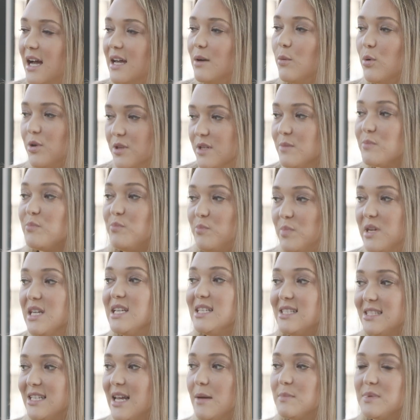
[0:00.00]
One of the
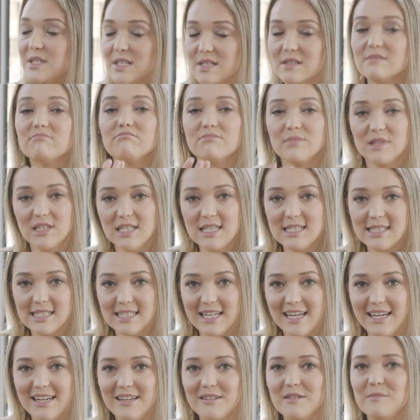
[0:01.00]
big steps is
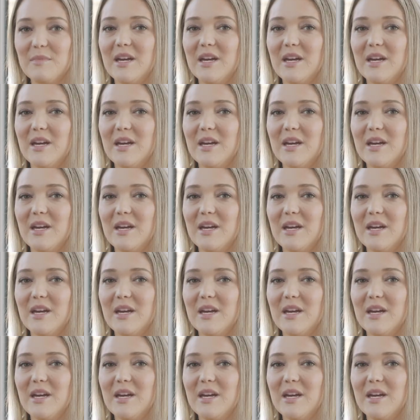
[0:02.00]
listening,